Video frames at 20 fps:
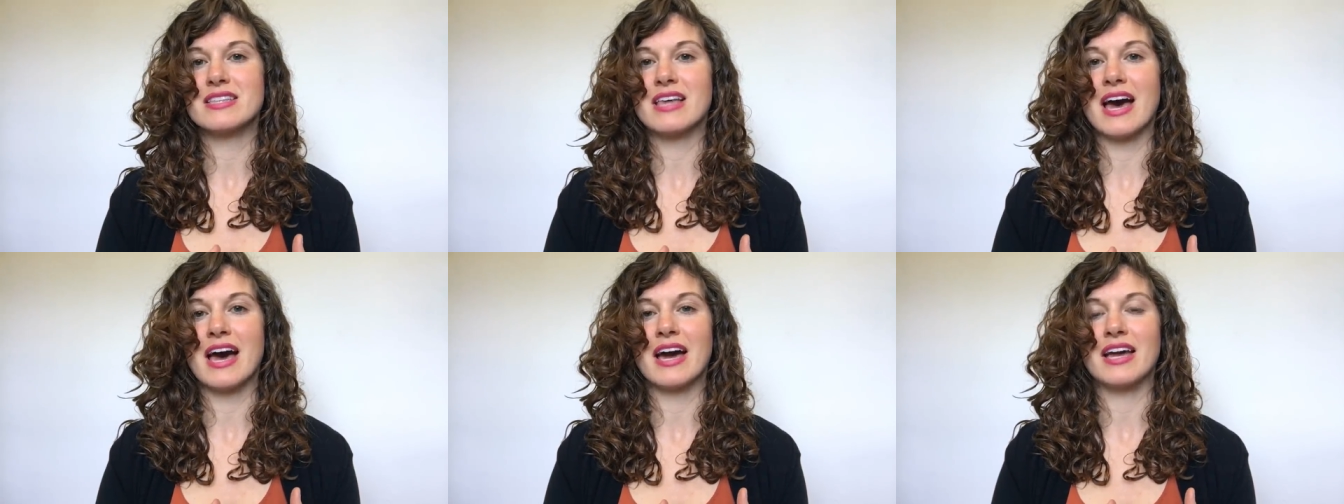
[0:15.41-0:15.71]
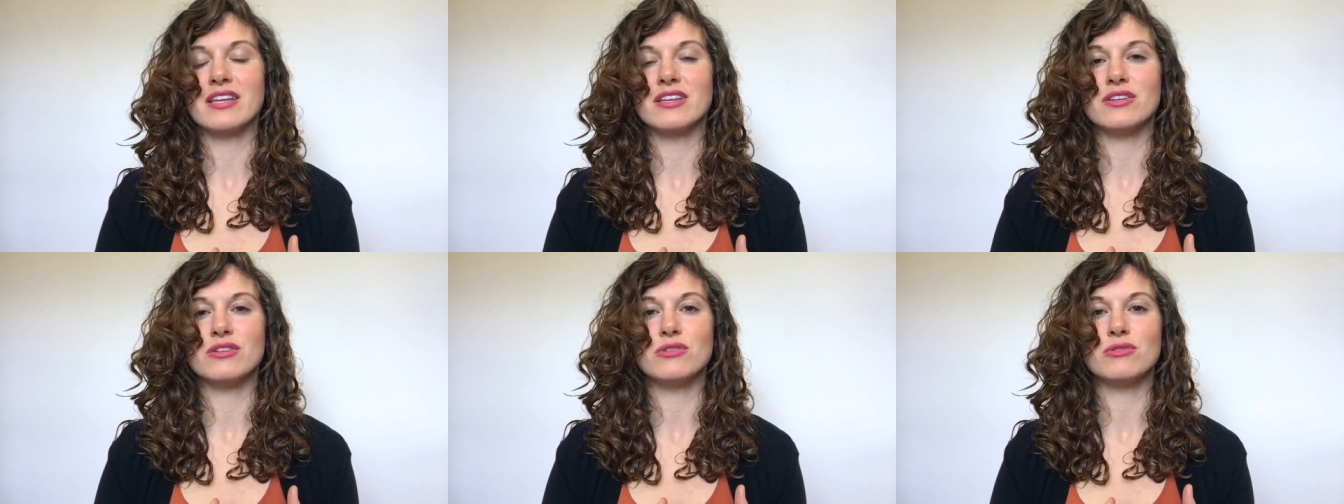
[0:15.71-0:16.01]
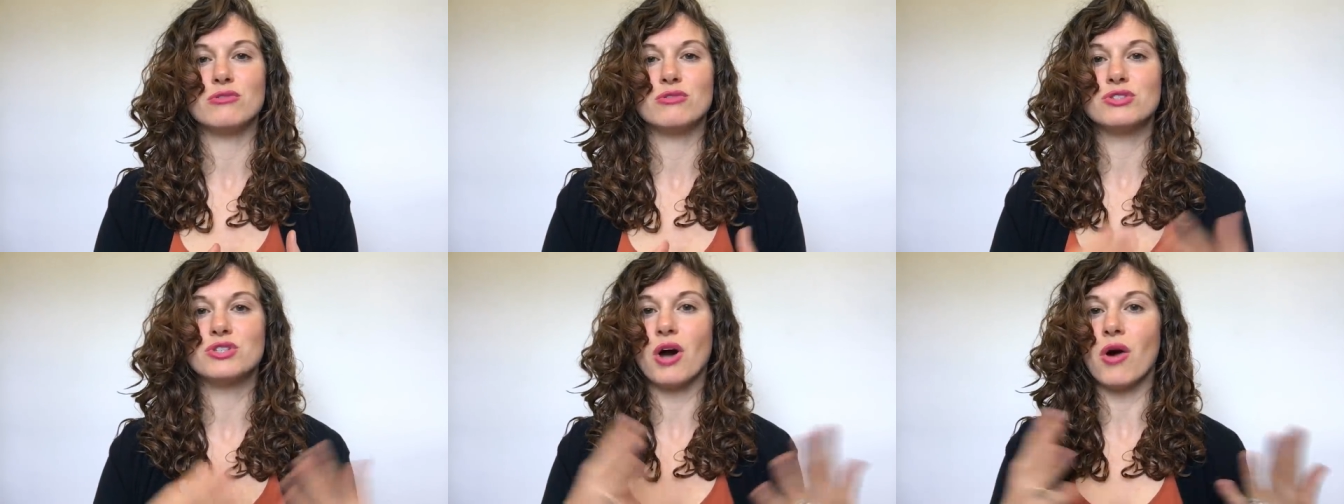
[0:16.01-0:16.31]
that
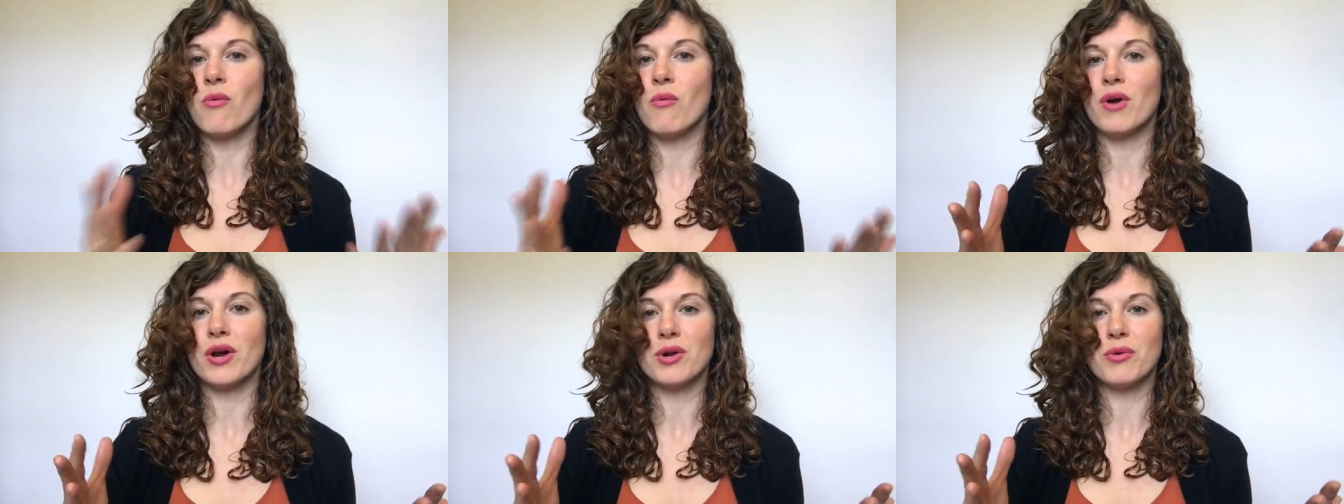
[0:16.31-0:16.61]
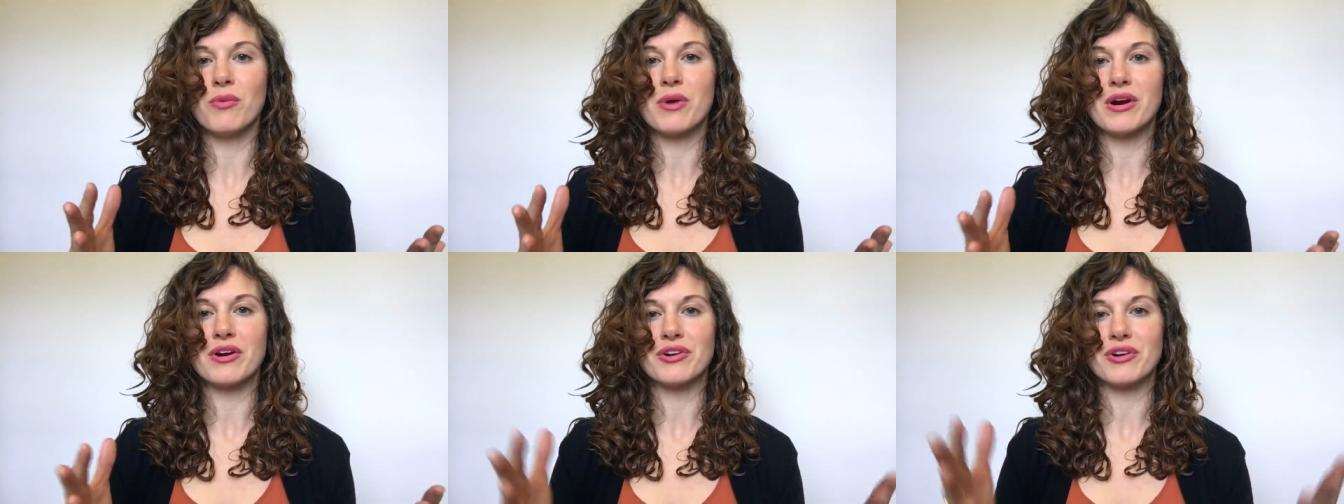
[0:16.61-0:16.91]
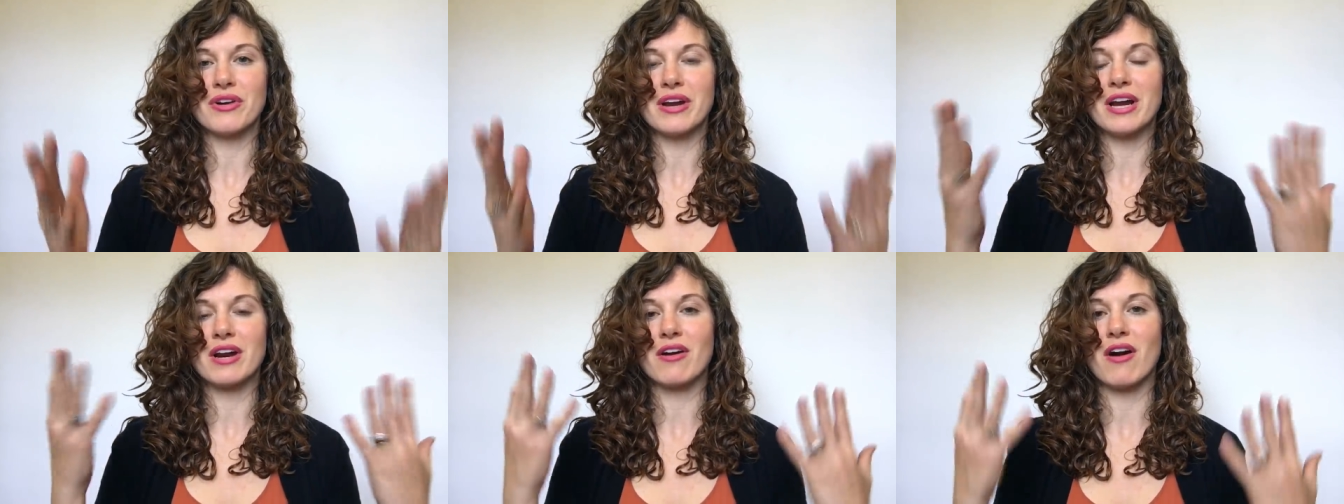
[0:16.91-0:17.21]
you don't want to wear
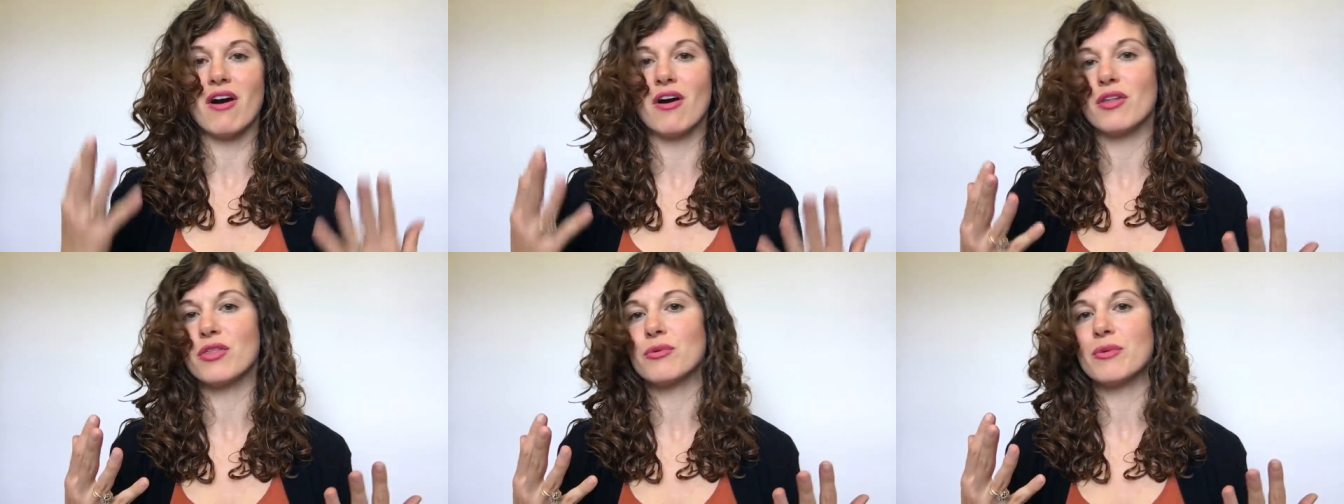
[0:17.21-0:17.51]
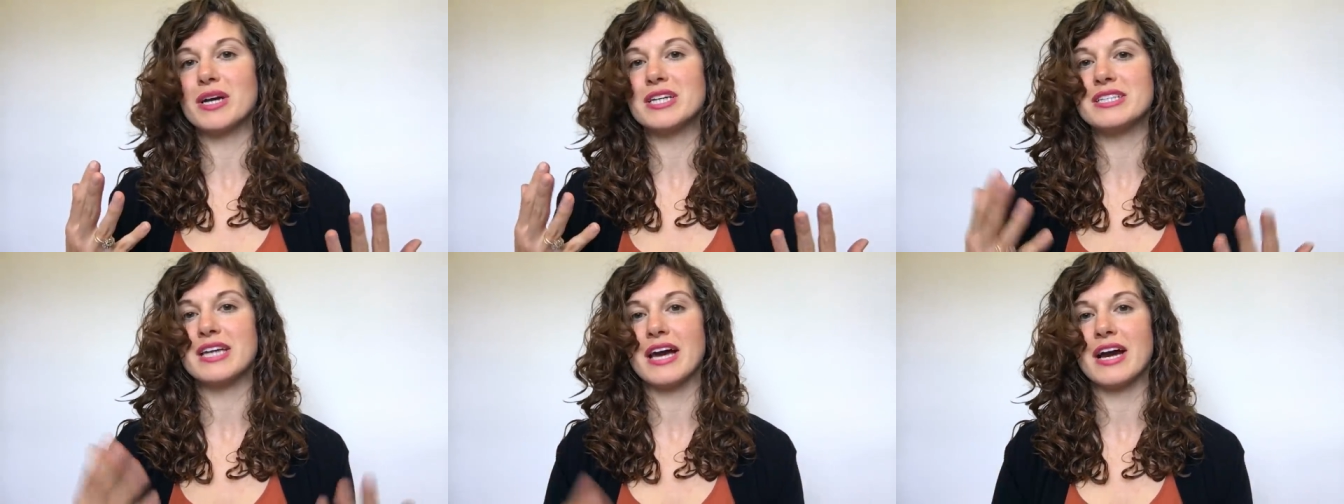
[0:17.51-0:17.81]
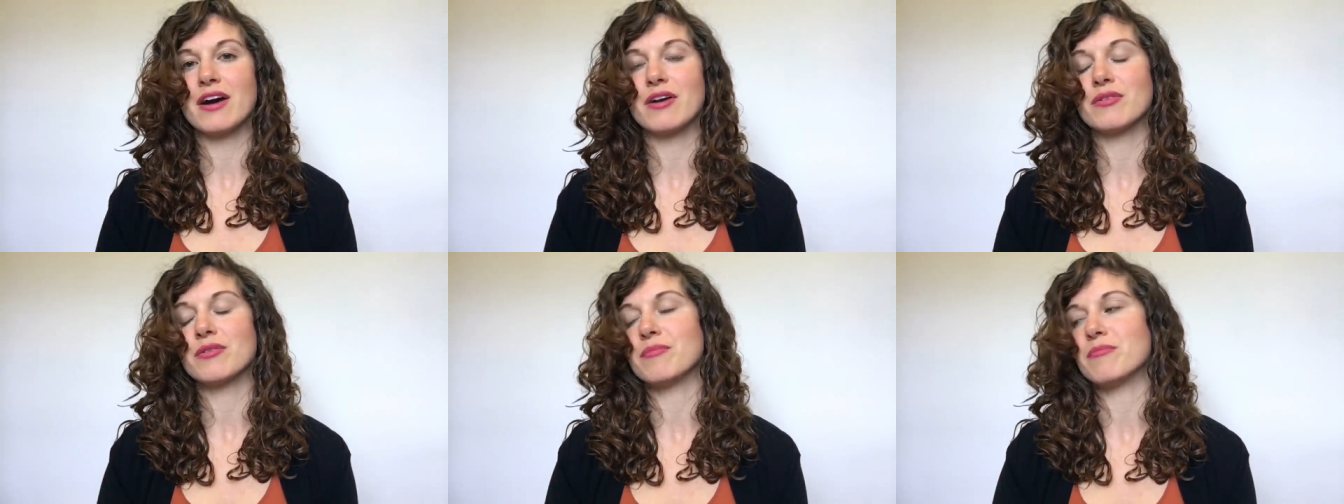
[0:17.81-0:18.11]
your hair all the way
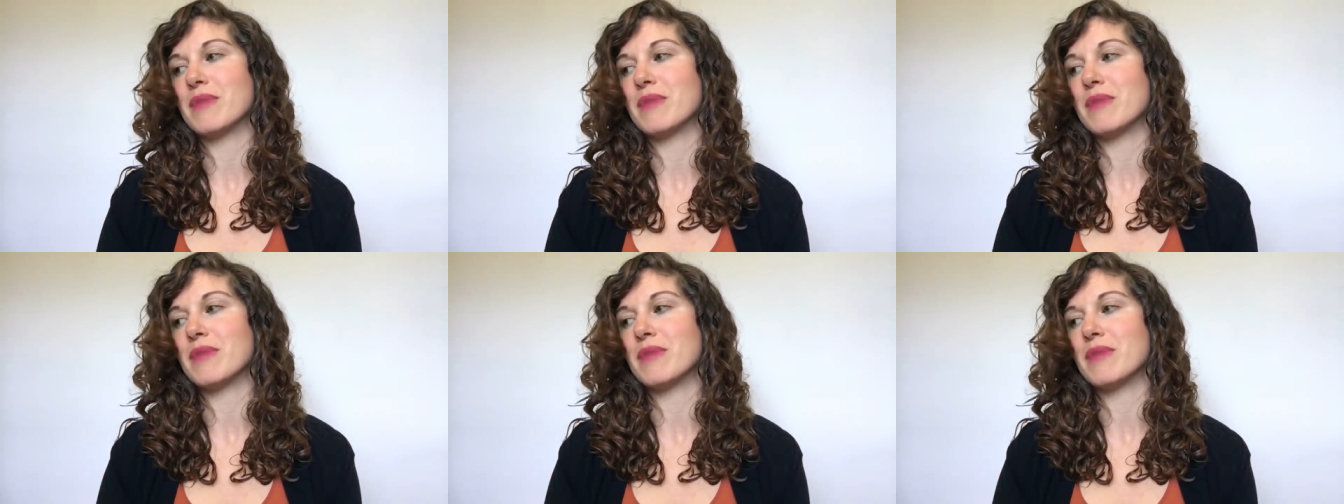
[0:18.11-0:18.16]
down,